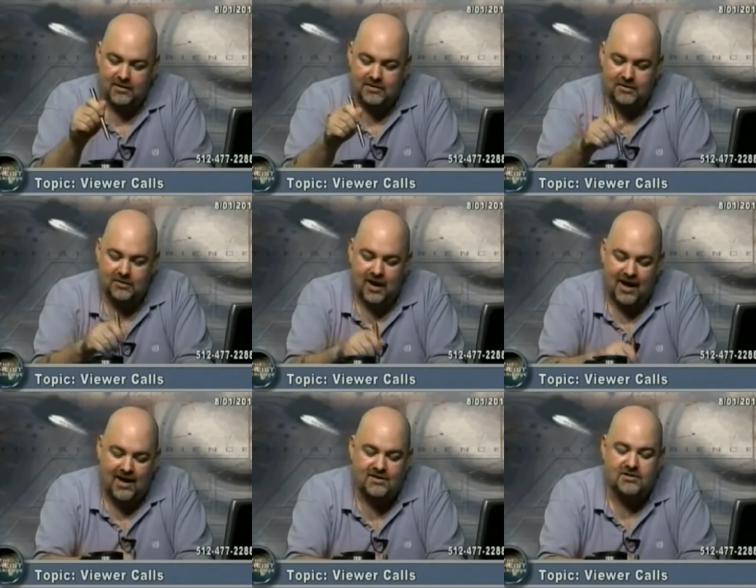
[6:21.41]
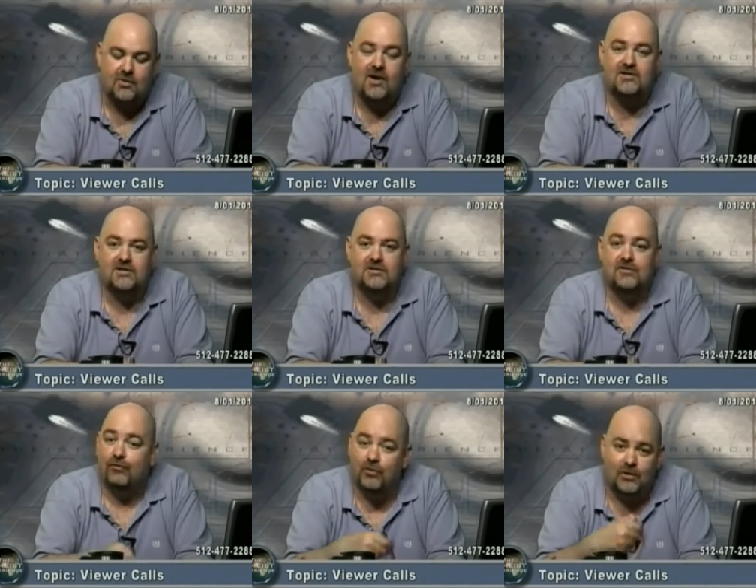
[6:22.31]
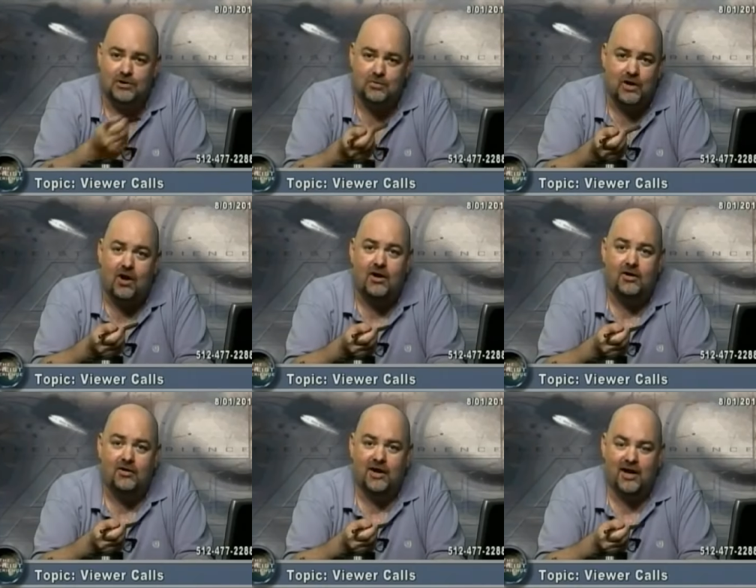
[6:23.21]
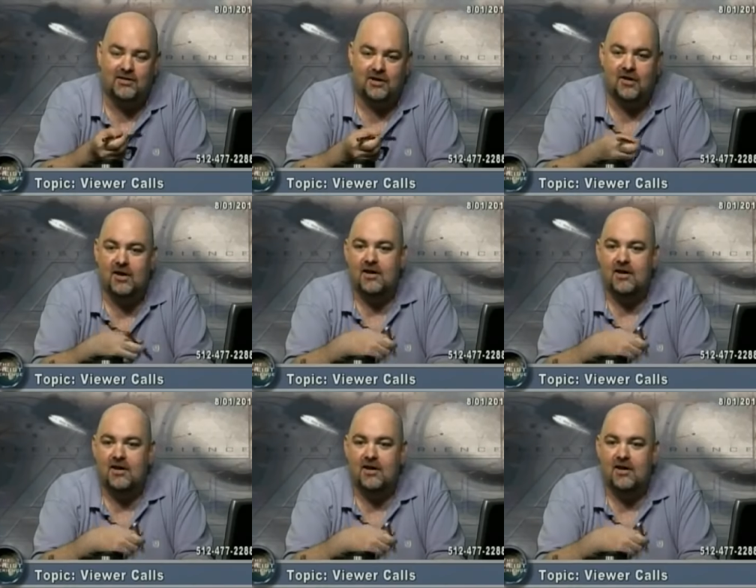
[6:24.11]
to ask questions for which we already know the answer,